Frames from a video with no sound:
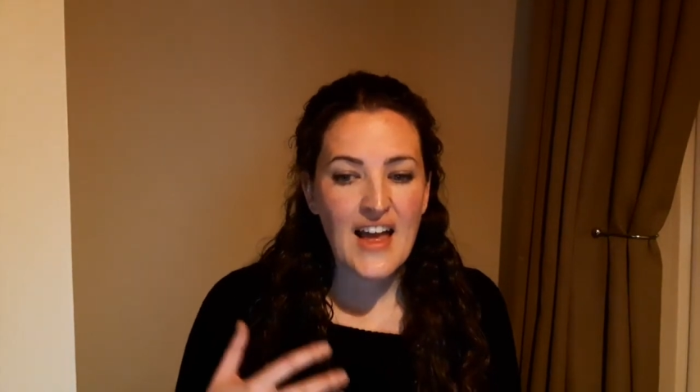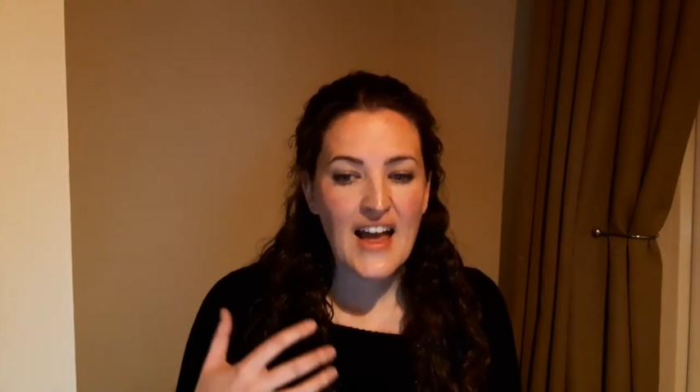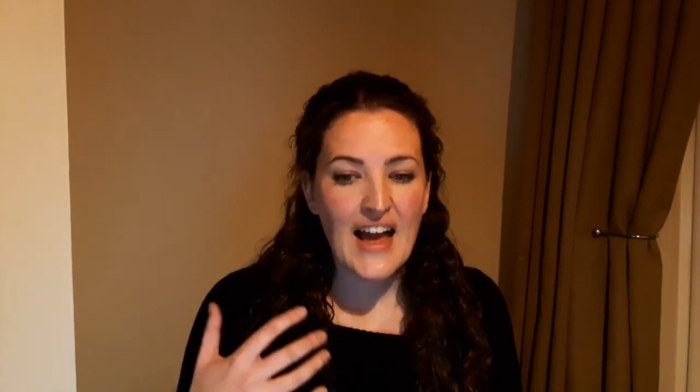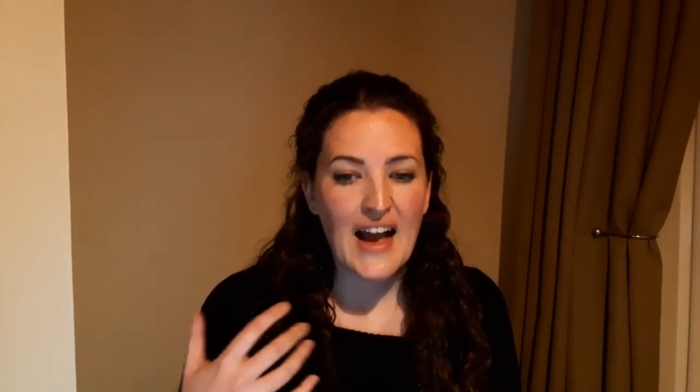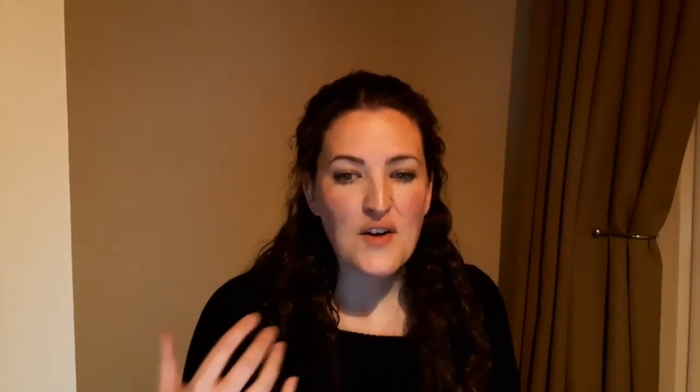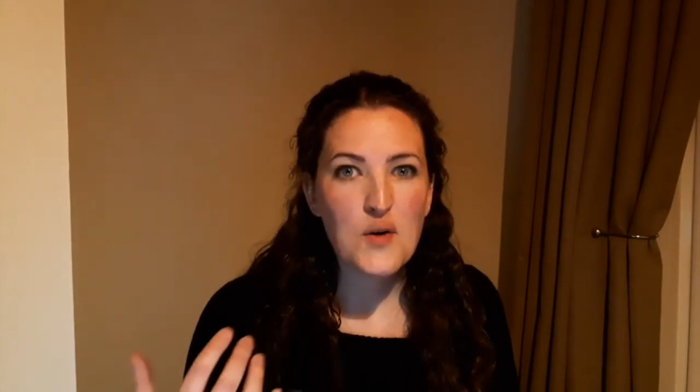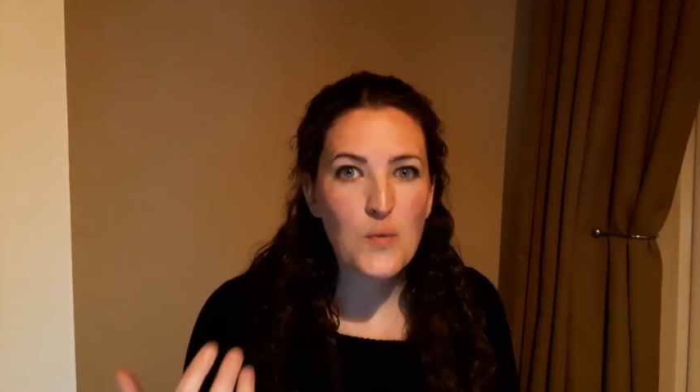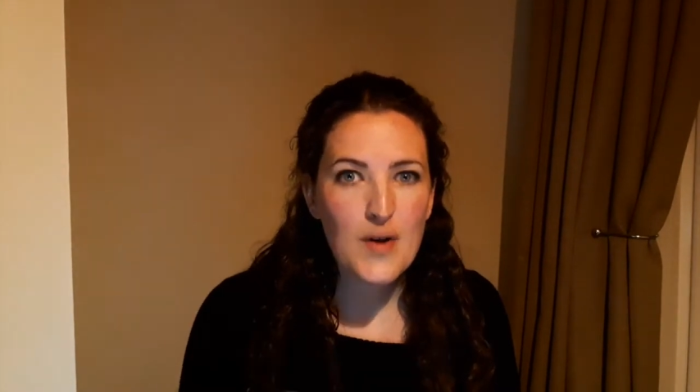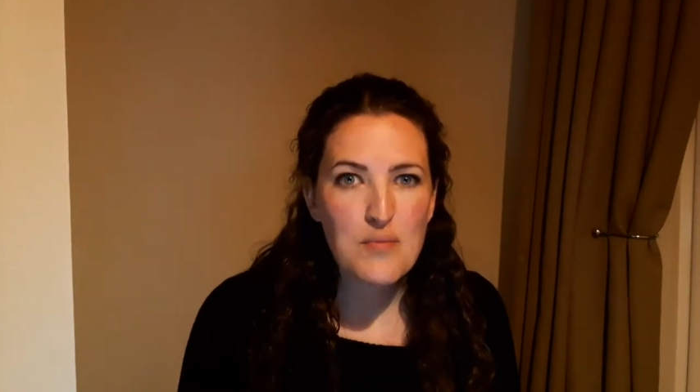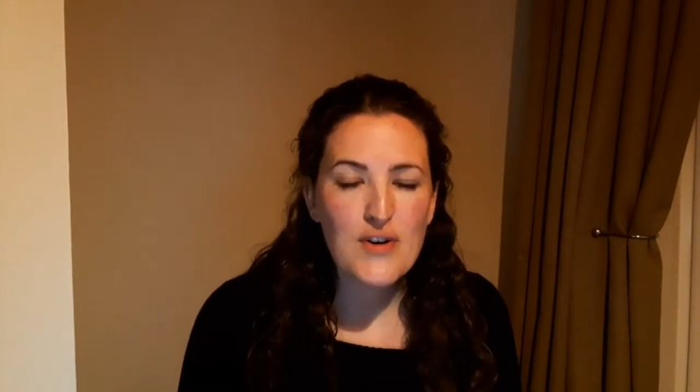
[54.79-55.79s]
How can we
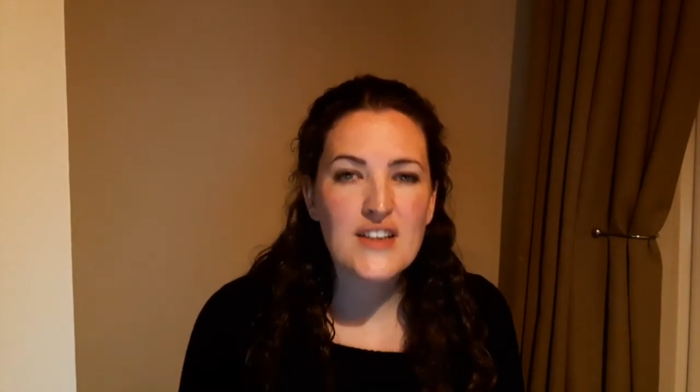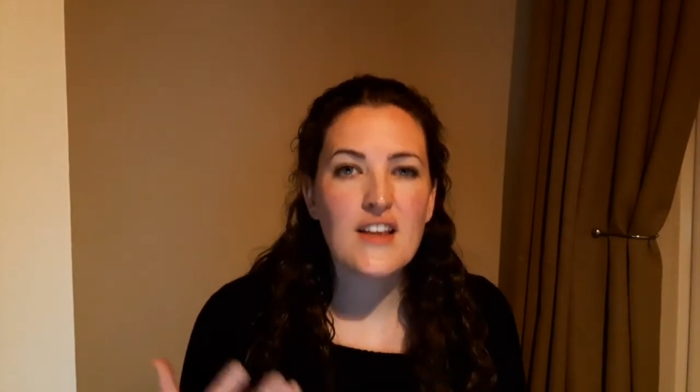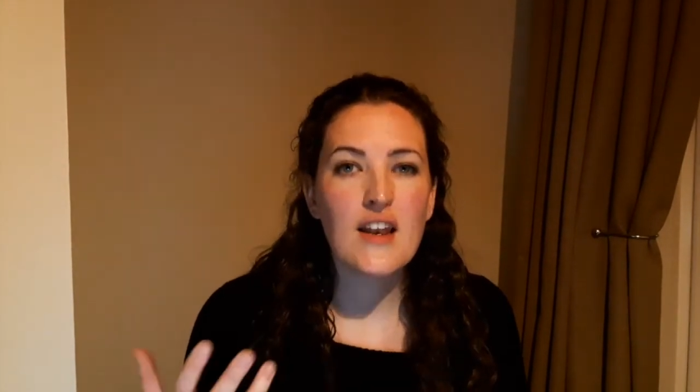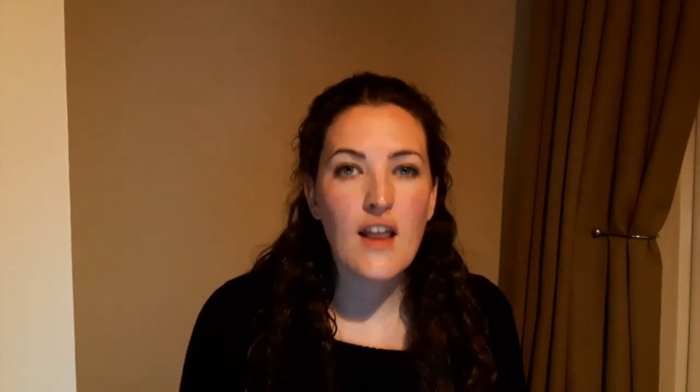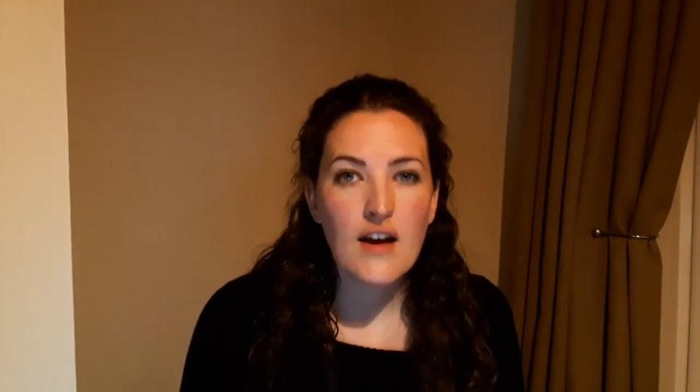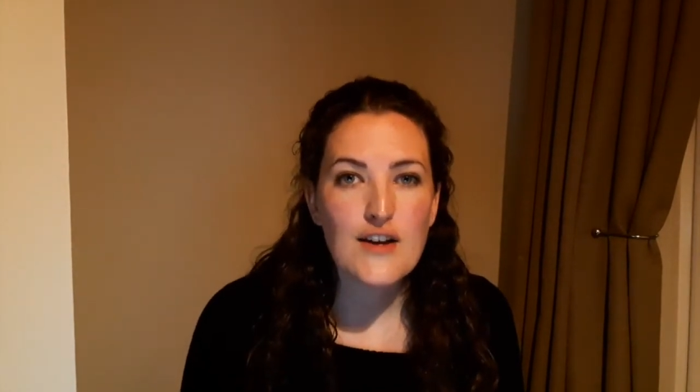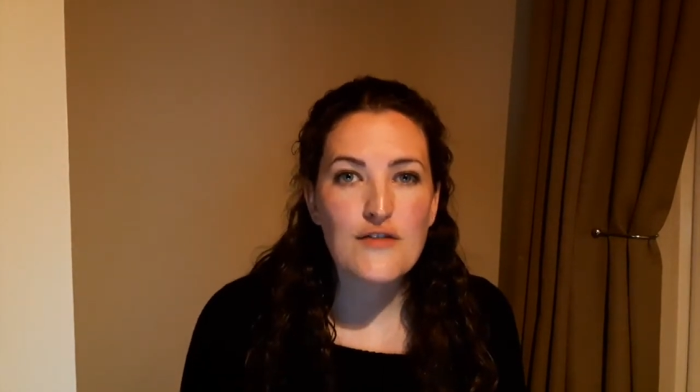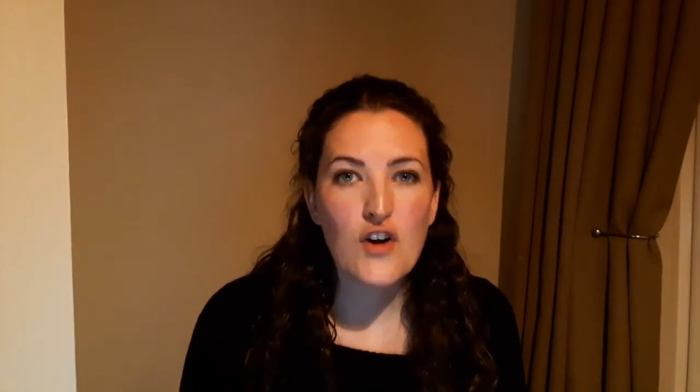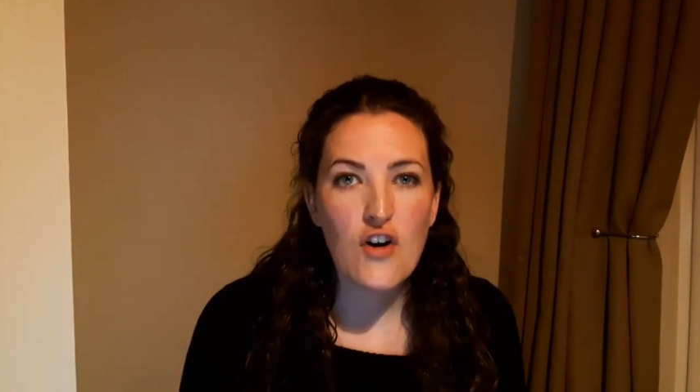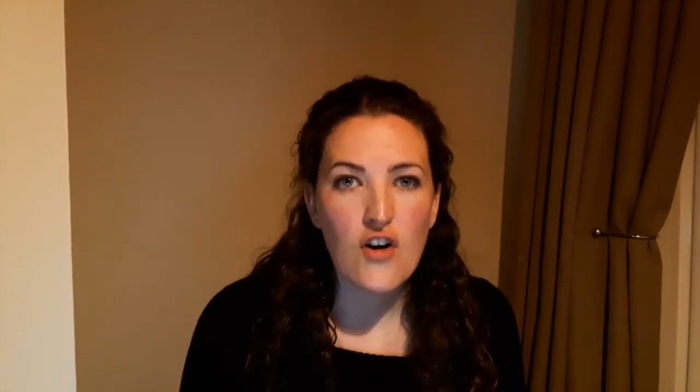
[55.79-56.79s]
bring the light of
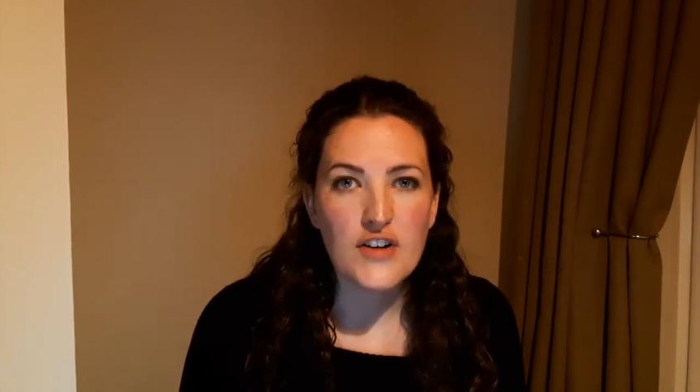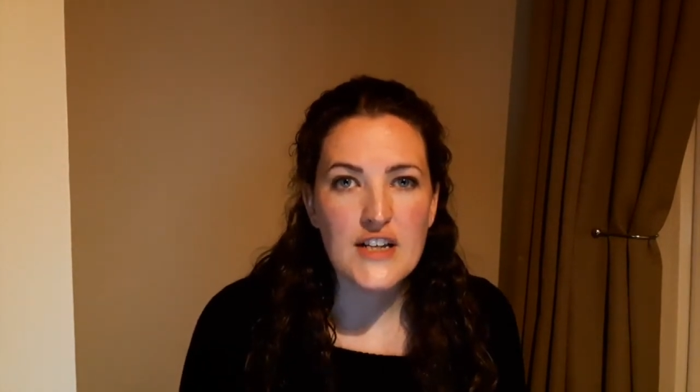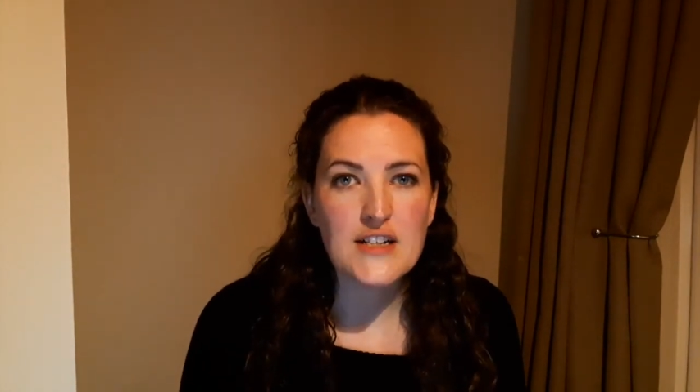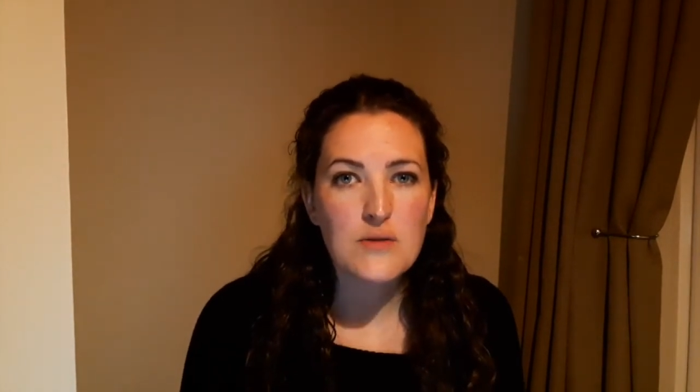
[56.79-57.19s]
God into